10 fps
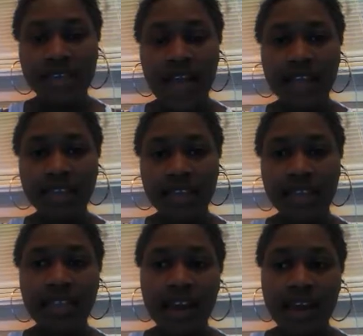I think
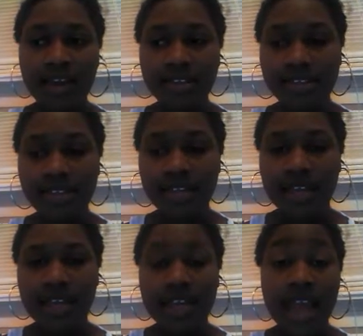that
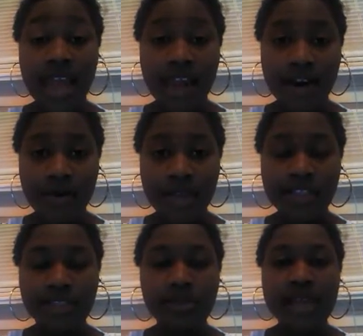now in
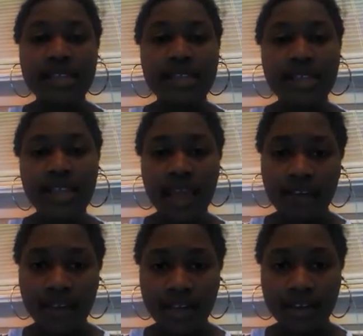
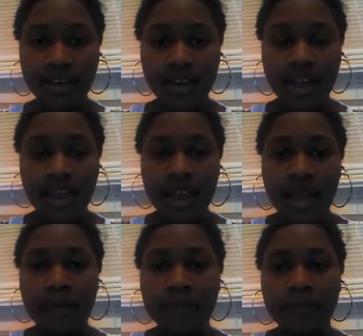2011,
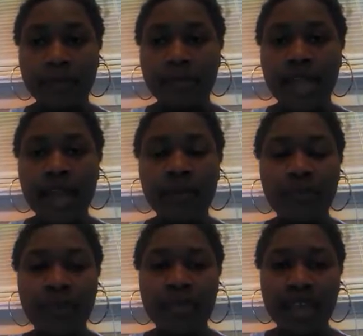black
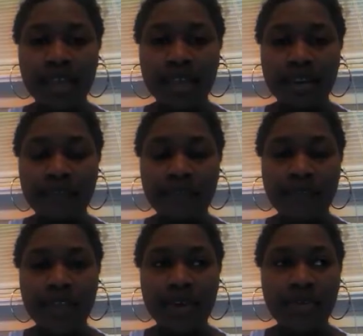women
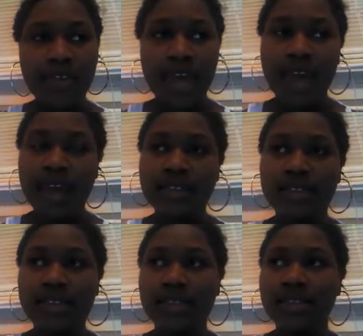feel that
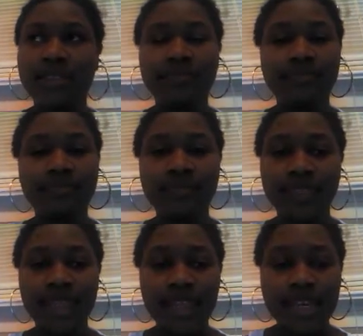
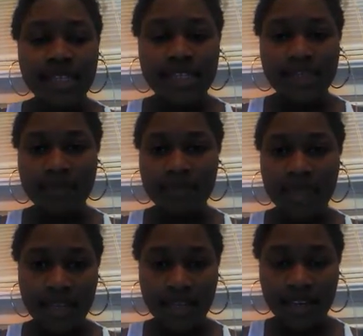
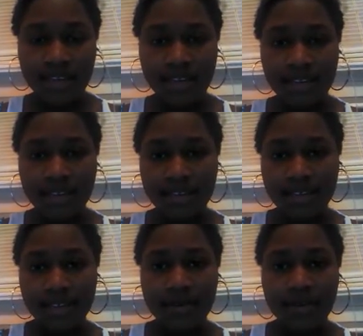submitting
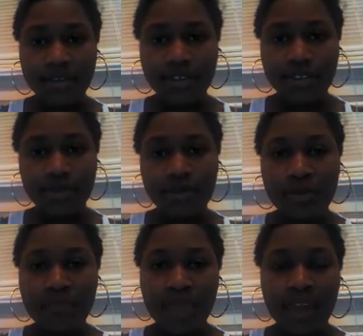to a
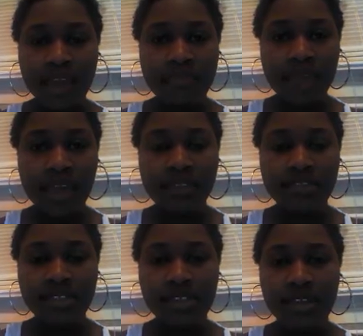man
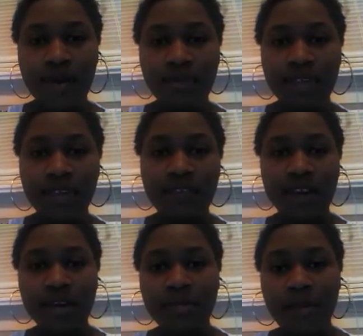means, giving
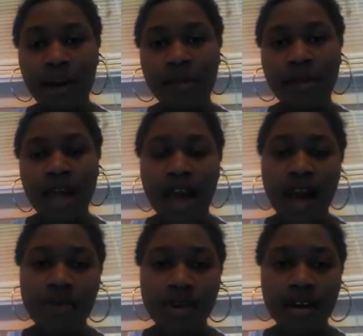up her
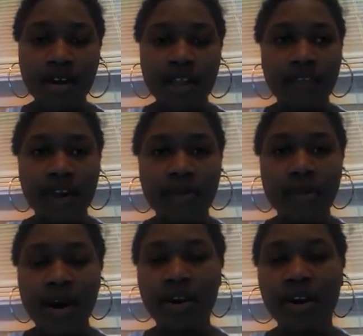power, giving up
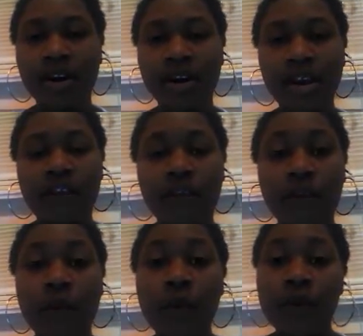her
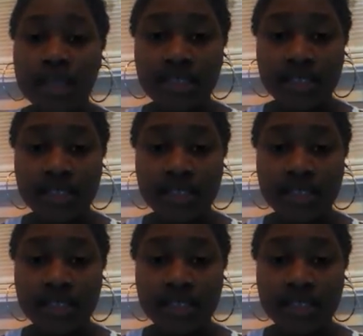voice.